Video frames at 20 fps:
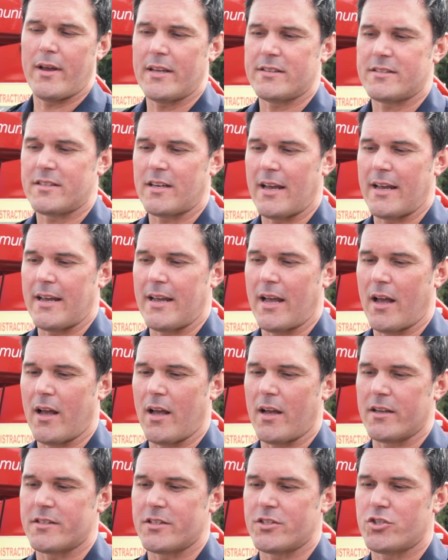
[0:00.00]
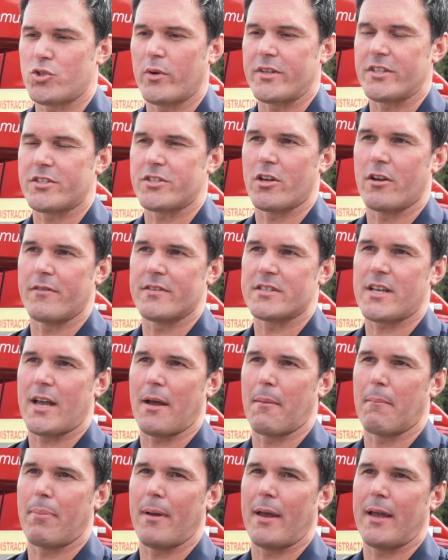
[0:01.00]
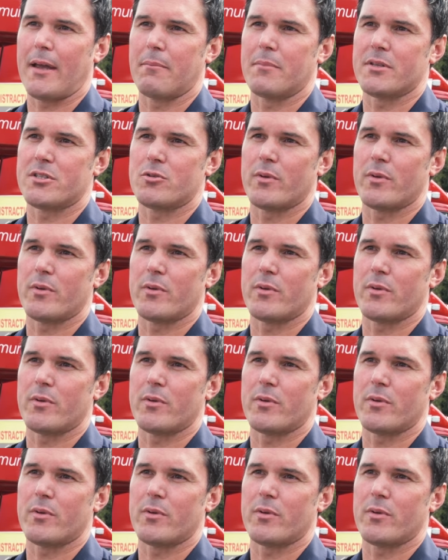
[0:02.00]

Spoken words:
We're here today, it's a joint service campaign